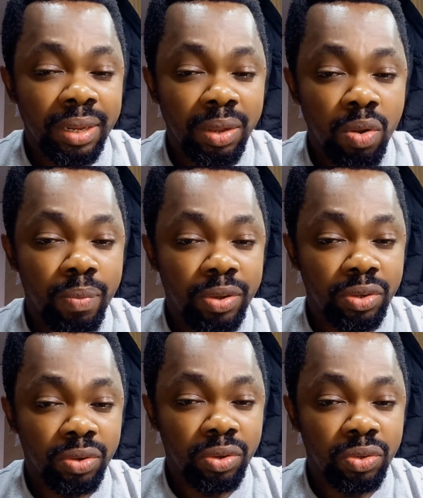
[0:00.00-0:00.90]
the
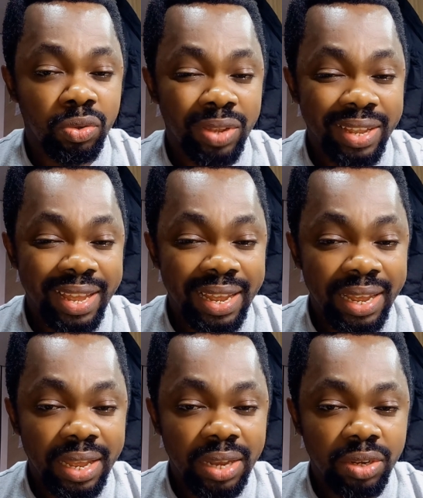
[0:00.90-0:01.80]
compressor not to
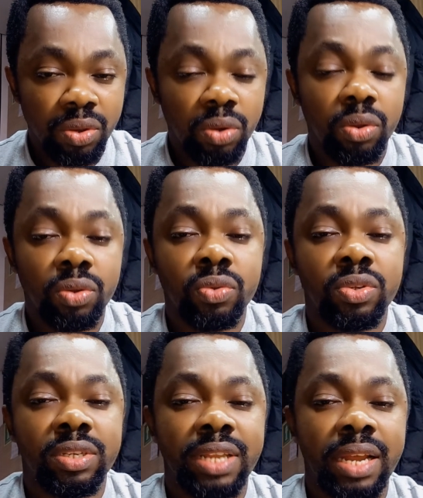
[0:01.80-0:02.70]
engage or not to
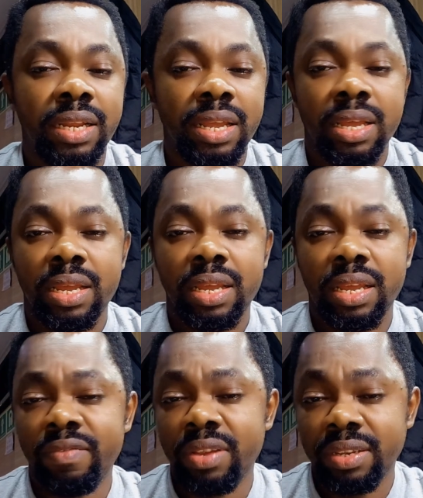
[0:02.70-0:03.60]
start
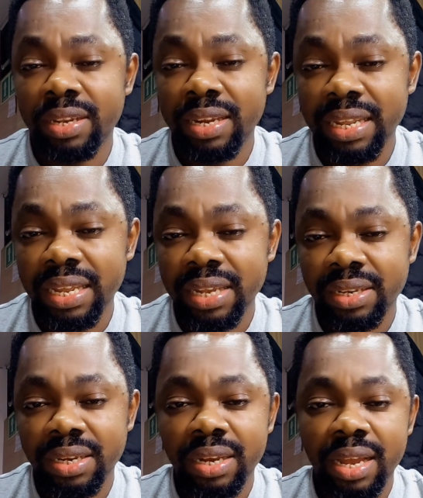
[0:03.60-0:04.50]
if there is a
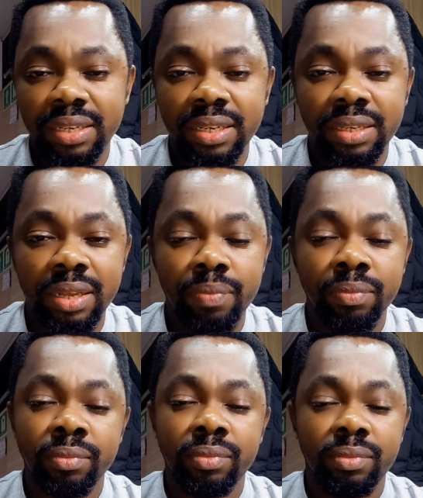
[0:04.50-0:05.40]
leakage in that system.
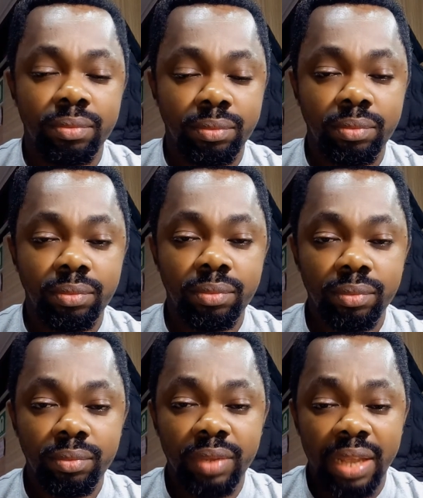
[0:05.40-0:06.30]

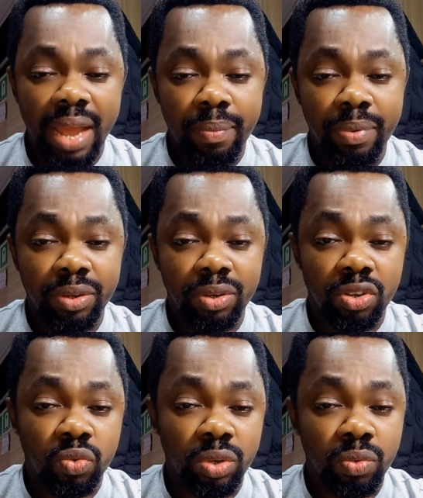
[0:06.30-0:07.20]
The high pressure
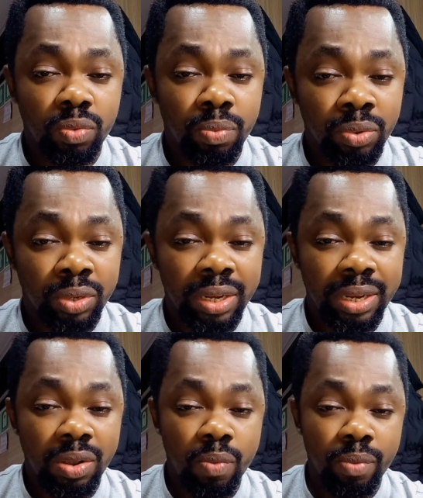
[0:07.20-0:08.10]
switch will protect
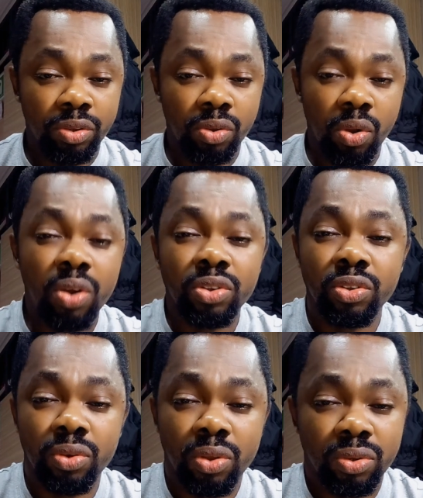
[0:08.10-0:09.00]
the compressor
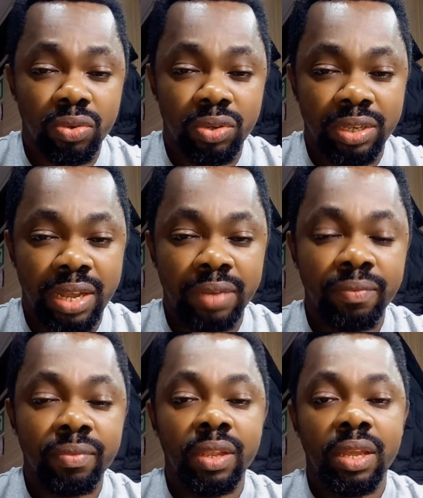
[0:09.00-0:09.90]
also not to start
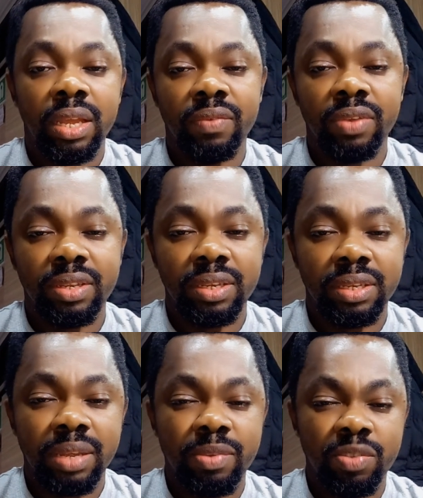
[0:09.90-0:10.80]
if the
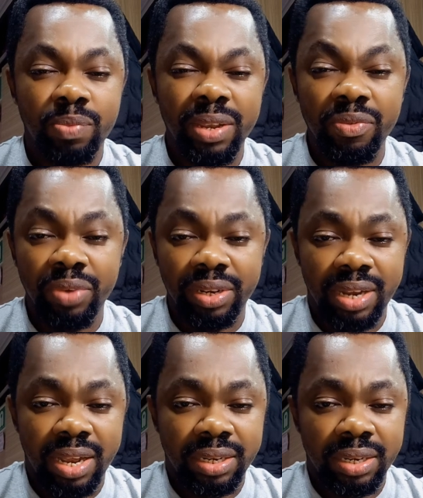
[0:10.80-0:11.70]
system is being
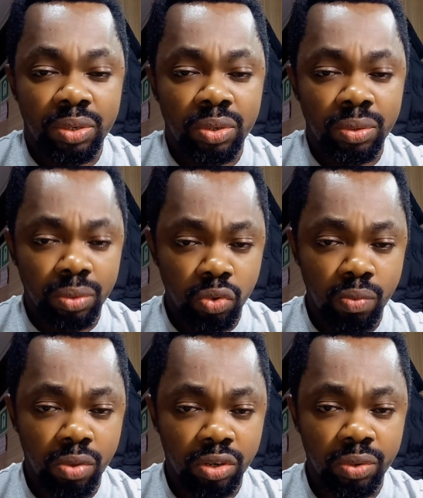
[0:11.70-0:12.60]
recharged too
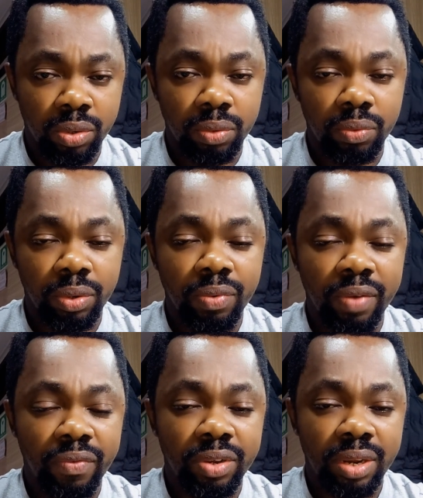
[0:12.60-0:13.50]
much
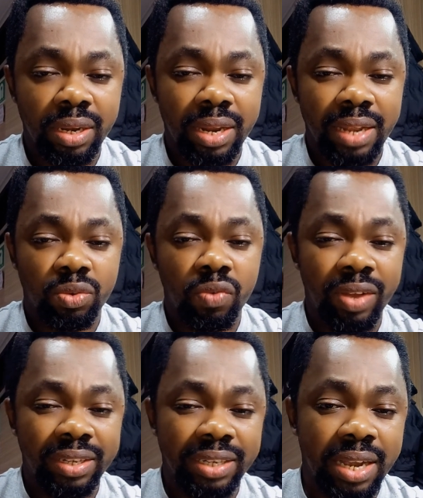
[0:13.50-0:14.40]
with refrigerant that is
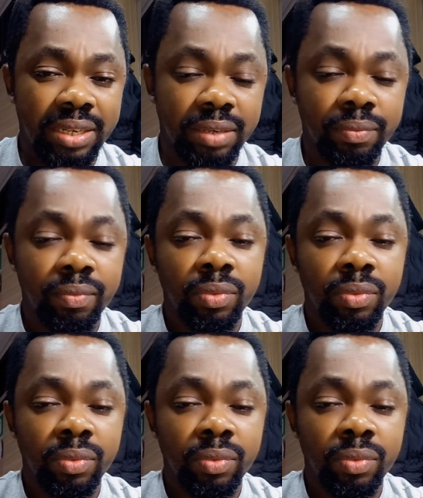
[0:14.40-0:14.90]
overcharging,